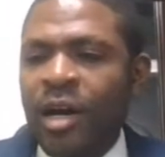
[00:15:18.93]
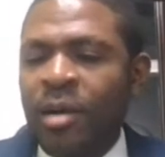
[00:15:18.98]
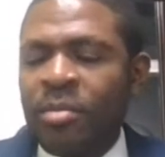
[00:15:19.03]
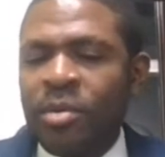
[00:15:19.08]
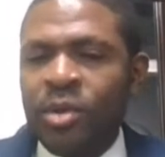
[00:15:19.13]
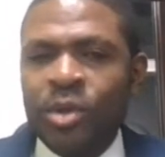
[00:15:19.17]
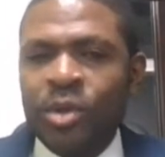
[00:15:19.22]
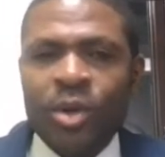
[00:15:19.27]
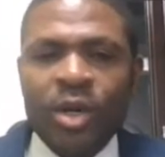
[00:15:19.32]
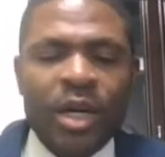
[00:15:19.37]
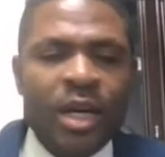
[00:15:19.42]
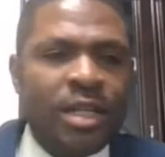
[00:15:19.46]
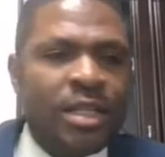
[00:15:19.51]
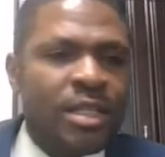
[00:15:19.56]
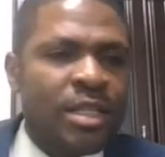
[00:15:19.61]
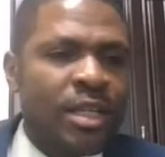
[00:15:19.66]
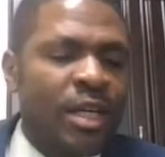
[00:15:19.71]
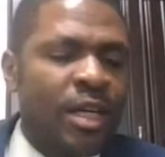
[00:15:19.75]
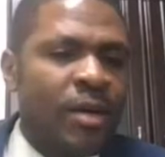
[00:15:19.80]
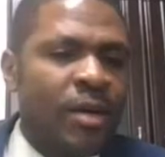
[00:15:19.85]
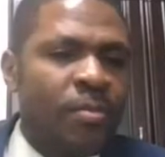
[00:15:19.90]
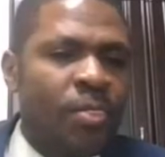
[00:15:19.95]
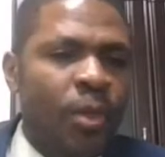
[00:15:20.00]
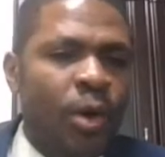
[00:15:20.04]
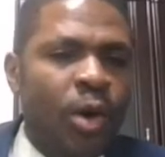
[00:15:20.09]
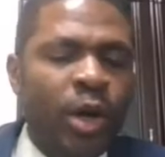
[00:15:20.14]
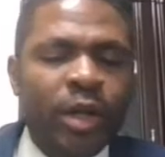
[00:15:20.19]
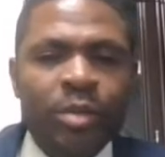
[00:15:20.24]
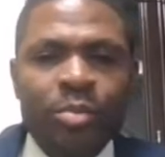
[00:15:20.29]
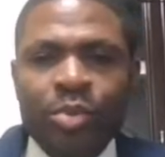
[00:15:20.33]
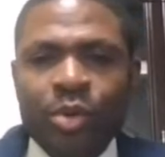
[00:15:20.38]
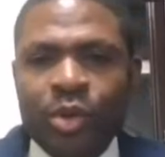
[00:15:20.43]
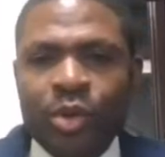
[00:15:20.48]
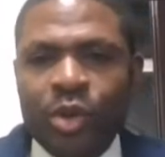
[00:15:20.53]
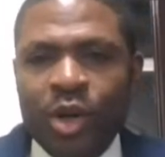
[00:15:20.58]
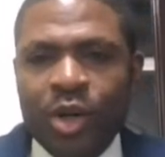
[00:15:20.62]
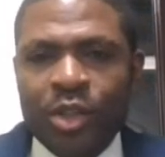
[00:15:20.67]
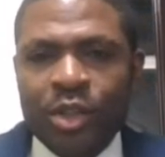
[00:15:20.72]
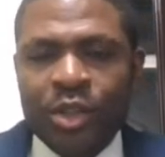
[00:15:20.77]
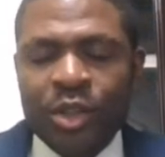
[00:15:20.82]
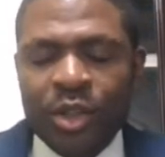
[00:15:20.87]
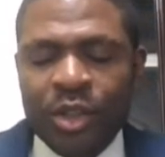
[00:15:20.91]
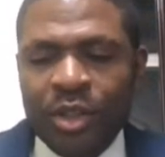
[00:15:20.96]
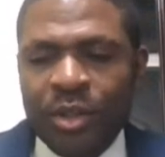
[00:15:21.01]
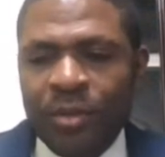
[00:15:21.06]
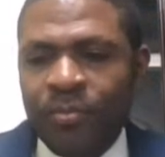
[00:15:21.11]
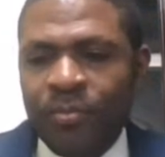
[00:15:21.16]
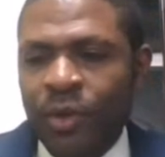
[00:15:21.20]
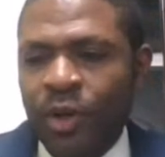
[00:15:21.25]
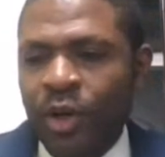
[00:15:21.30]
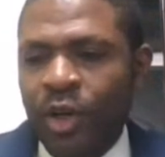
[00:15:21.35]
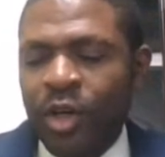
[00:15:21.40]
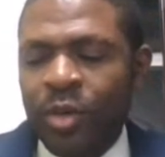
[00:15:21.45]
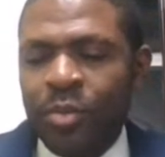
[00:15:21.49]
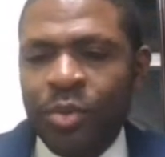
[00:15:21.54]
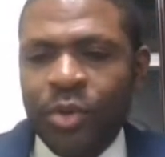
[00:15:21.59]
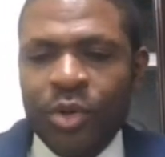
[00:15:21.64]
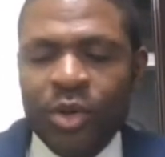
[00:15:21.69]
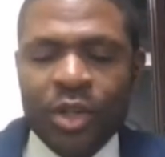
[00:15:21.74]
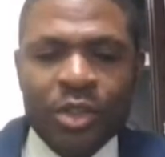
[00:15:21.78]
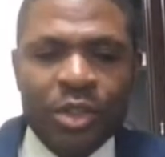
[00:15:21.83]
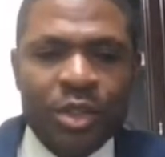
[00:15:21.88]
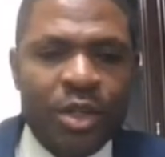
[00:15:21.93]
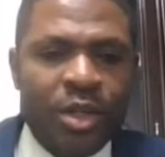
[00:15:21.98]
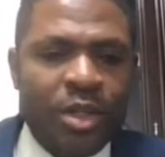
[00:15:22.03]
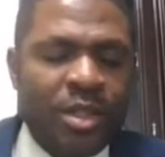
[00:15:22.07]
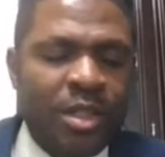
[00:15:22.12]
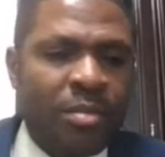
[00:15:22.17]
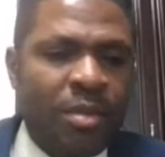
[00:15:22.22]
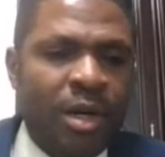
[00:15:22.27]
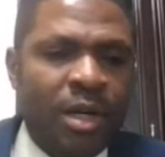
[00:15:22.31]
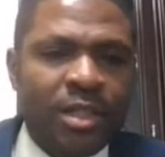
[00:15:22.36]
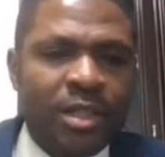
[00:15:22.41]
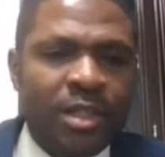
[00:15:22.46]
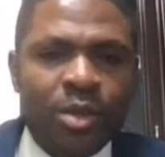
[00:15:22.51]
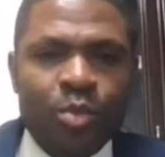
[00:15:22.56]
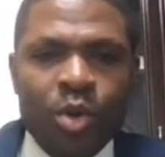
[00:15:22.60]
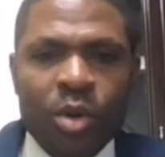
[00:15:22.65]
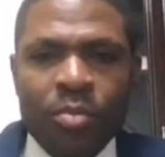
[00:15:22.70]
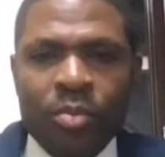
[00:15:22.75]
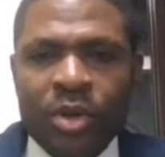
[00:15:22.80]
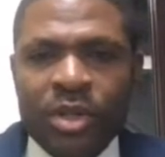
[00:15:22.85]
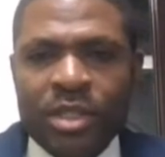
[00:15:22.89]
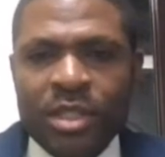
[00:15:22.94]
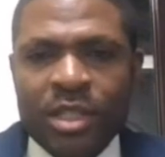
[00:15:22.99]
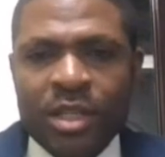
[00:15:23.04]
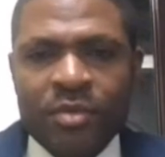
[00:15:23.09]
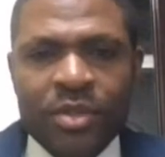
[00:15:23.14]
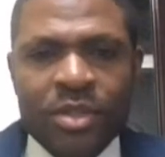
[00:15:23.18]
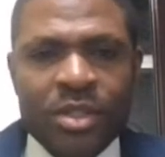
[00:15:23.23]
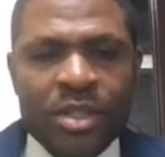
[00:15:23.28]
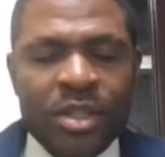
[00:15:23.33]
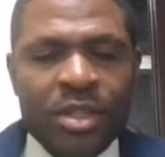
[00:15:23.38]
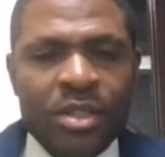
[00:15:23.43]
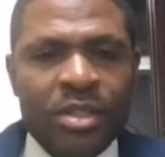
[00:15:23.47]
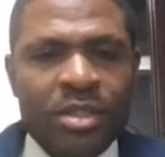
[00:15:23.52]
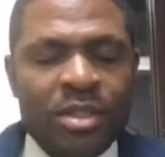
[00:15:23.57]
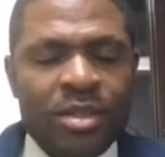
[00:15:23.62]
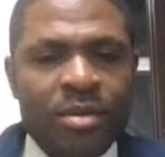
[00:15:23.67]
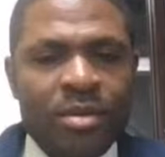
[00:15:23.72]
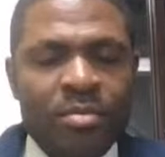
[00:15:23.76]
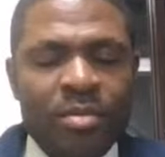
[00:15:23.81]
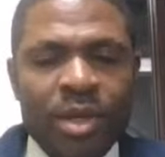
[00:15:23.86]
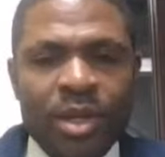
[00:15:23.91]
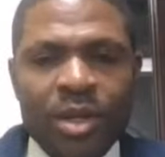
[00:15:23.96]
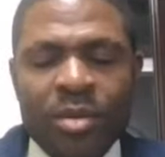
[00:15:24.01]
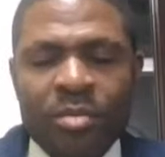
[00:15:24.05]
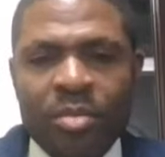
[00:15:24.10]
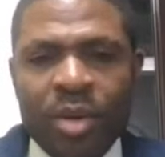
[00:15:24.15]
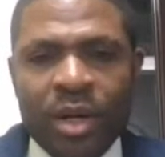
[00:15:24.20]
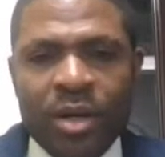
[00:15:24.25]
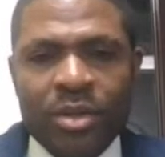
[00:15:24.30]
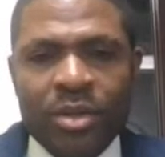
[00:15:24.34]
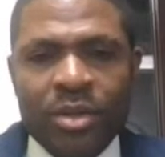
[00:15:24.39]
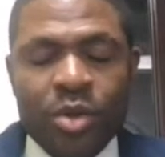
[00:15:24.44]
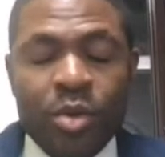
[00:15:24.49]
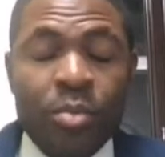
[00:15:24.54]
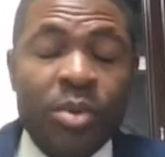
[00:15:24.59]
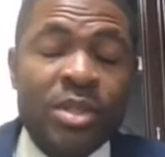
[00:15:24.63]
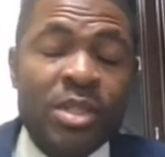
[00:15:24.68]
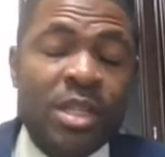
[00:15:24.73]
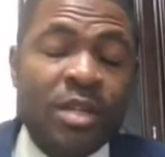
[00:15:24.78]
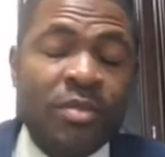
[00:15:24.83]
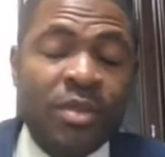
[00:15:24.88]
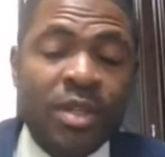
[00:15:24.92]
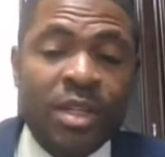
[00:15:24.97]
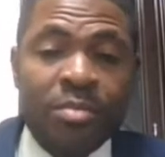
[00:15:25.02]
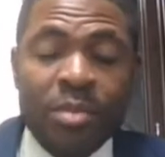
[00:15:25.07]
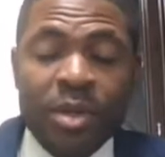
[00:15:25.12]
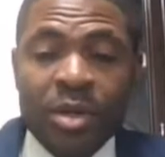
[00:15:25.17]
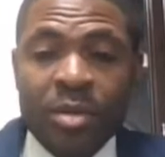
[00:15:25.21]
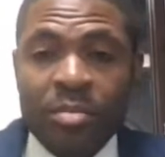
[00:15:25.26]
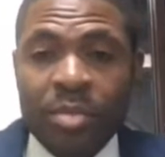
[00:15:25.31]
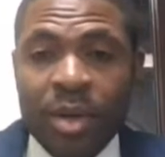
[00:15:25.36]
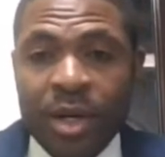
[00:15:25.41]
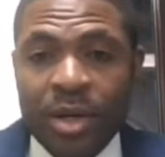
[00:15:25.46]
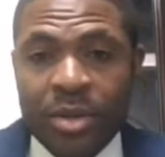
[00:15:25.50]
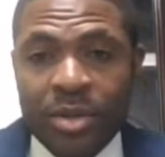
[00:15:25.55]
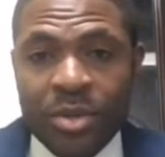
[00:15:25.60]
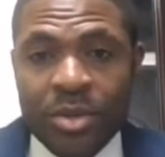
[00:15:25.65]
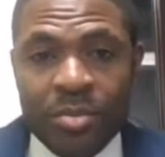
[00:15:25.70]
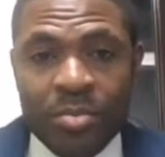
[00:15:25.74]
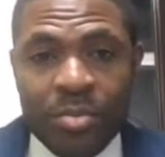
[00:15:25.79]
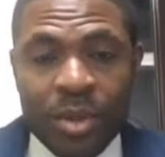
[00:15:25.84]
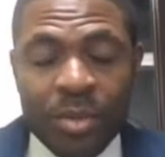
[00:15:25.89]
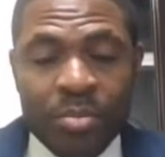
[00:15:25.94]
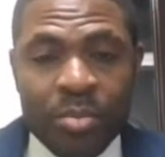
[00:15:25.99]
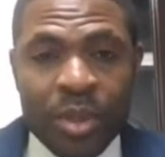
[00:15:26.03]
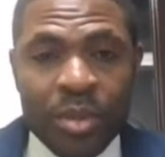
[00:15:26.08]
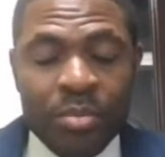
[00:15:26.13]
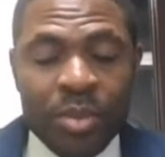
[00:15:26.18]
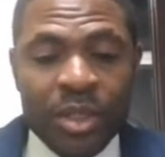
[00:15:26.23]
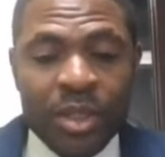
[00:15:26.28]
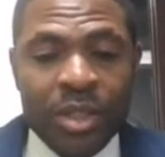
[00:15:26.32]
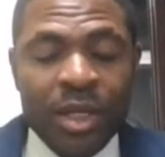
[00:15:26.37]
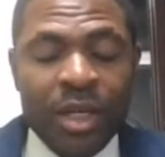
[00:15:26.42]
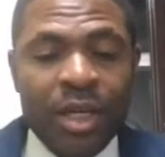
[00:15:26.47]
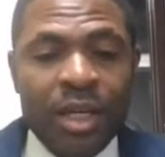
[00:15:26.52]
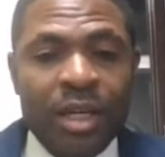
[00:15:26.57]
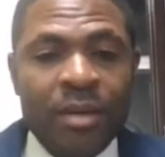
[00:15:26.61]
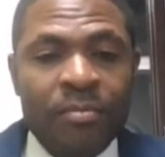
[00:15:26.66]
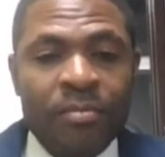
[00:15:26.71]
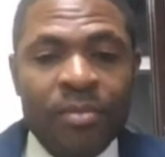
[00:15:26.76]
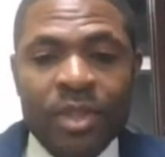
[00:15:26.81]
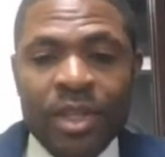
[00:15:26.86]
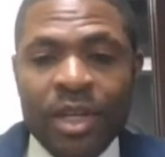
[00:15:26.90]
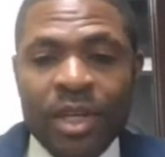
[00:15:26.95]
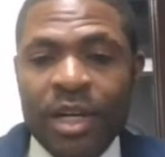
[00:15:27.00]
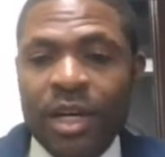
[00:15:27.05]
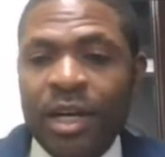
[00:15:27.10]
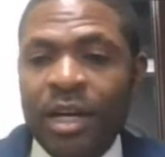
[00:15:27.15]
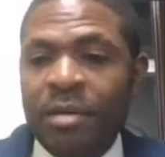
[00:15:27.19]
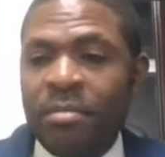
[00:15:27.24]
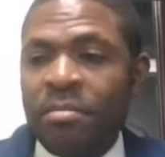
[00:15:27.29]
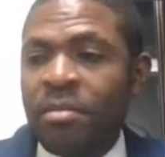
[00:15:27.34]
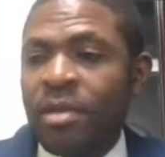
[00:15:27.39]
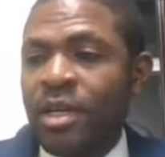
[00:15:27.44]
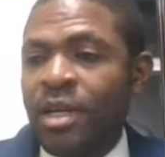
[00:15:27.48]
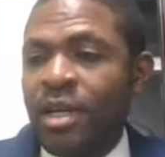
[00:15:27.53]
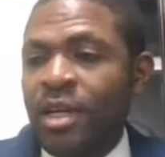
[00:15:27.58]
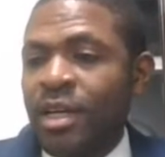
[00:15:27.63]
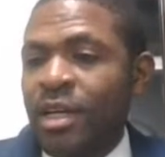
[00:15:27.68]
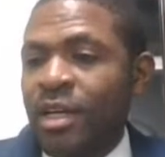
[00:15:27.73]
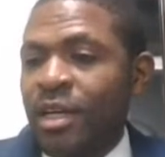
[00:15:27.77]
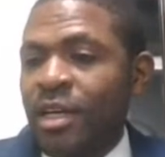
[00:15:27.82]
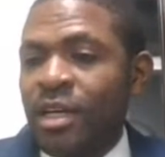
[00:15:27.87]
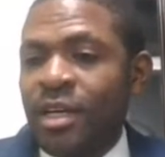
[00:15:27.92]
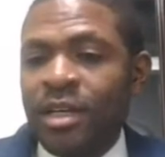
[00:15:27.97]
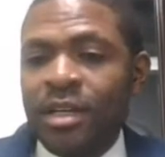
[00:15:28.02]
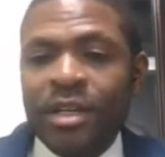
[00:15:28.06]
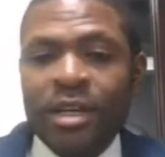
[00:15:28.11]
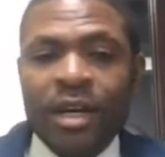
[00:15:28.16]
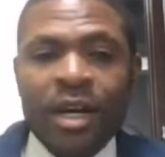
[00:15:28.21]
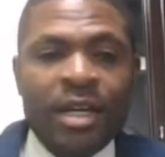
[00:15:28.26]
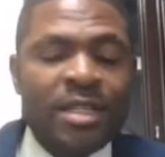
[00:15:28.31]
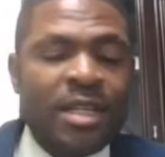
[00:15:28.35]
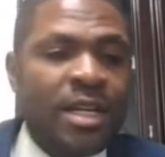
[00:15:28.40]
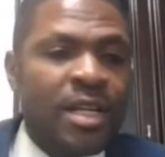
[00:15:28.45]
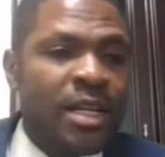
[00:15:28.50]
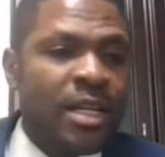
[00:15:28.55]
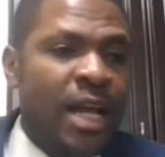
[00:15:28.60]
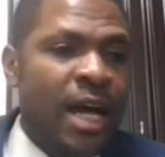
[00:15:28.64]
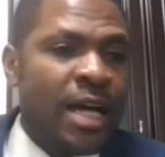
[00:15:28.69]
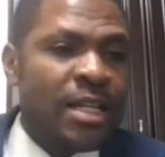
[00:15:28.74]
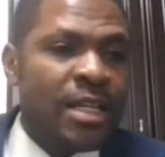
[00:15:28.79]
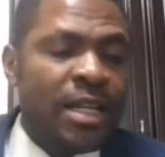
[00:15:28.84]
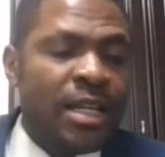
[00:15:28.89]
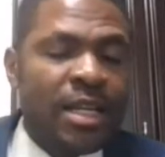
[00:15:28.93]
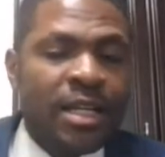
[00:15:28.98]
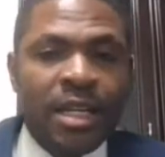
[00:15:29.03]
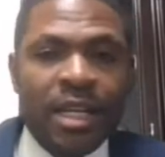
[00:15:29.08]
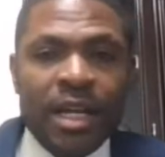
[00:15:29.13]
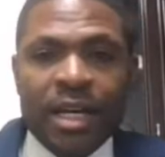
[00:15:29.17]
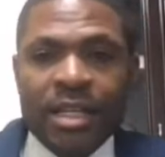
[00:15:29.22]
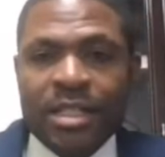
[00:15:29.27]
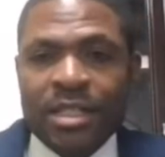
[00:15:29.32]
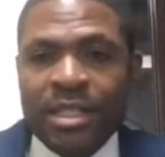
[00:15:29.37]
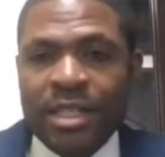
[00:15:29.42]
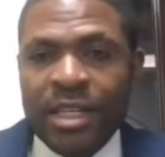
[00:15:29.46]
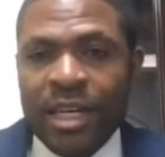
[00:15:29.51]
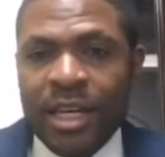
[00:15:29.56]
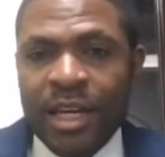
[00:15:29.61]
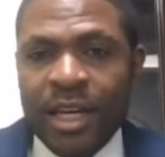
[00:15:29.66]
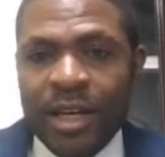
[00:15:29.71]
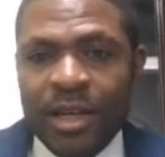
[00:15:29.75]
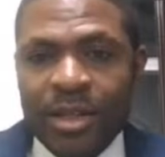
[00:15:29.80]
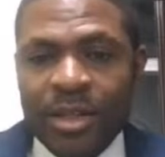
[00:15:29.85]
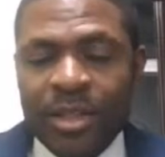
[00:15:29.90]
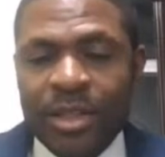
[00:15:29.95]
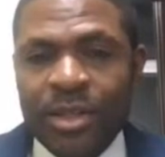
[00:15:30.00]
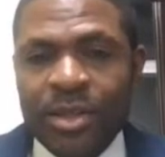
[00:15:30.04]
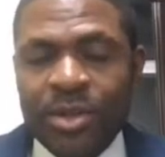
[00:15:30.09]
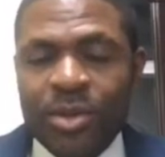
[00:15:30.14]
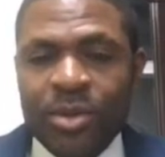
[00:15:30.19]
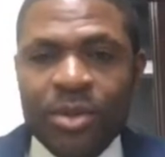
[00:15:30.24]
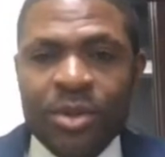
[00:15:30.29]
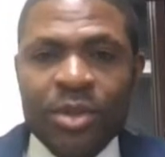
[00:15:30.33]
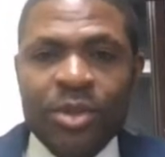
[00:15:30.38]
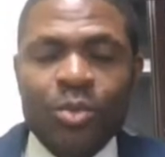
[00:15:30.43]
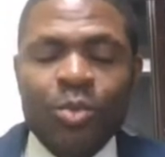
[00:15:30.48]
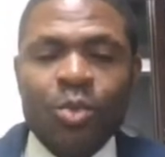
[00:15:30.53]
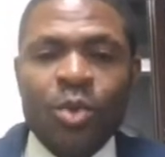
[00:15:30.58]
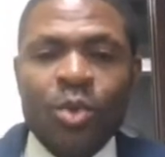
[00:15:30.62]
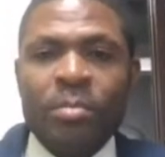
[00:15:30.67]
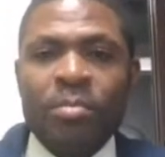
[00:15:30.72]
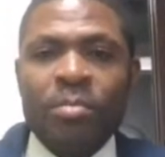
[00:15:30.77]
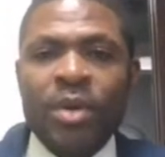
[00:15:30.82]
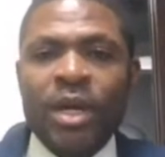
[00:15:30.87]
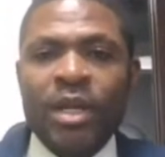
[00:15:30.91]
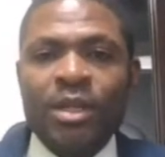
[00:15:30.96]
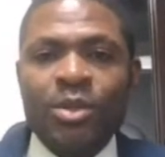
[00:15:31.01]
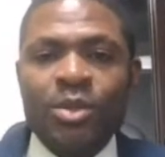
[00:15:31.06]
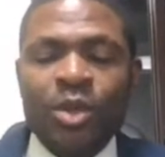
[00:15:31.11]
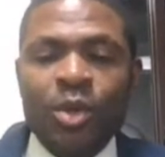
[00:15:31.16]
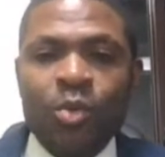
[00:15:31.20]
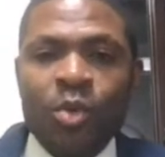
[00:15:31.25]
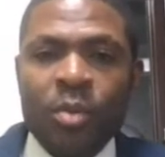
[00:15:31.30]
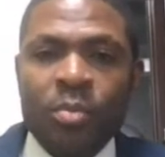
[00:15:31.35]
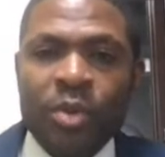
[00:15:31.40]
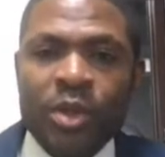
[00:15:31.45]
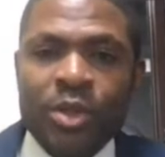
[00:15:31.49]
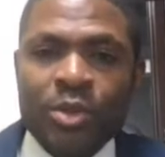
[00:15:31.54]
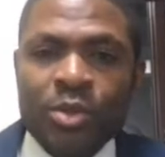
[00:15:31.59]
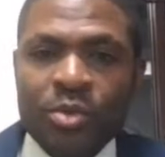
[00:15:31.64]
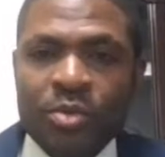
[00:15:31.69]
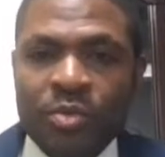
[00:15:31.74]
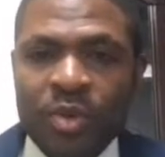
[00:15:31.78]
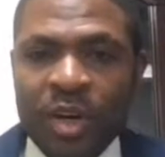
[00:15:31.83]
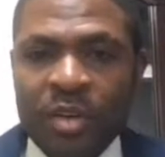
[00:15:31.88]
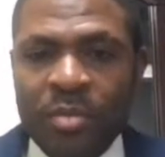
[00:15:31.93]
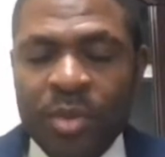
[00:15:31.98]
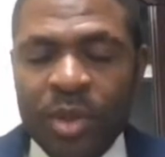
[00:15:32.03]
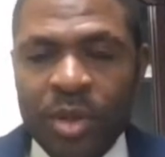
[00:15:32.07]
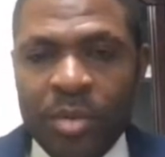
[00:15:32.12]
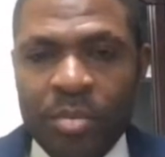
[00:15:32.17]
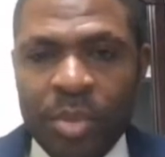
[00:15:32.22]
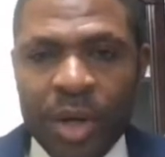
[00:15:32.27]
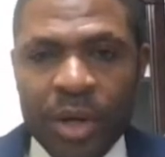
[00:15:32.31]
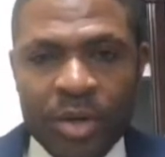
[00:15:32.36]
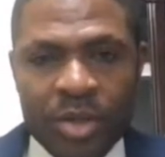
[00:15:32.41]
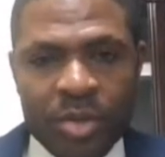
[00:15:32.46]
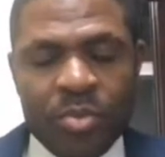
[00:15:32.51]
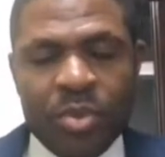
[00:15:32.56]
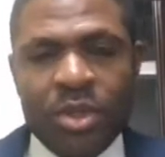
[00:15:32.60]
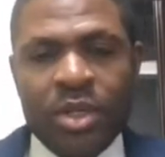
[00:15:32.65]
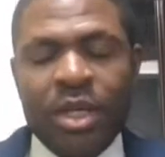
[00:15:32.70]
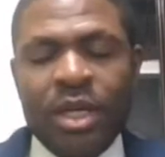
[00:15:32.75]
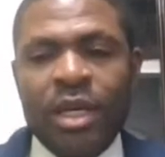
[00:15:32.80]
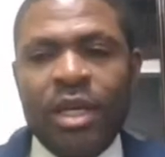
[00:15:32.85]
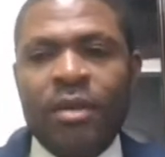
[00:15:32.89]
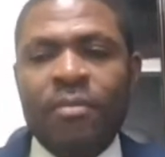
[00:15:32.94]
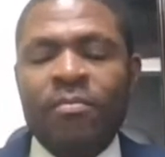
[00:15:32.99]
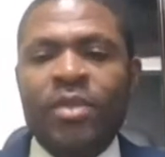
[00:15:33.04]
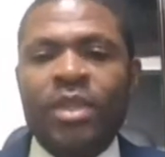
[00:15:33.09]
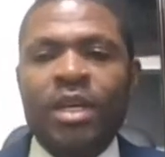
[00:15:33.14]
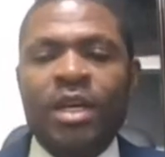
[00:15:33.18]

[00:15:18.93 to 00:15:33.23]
We look at oil production. Oil production is about 1.76 million barrels, 1.78 million barrels per day. As at late last year, we were barely doing 1.25 million barrels per day.